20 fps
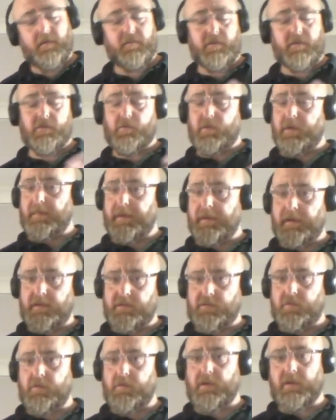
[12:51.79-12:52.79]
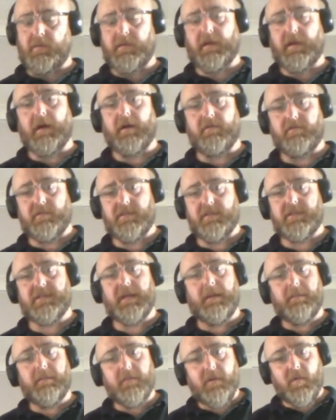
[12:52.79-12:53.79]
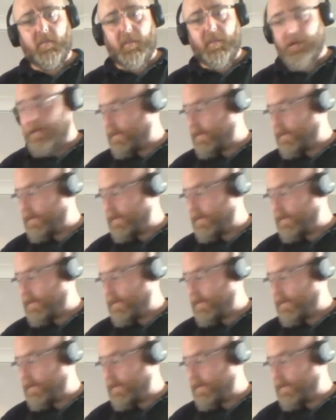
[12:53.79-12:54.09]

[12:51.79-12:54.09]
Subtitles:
If we're talking about a toilet with a 110mm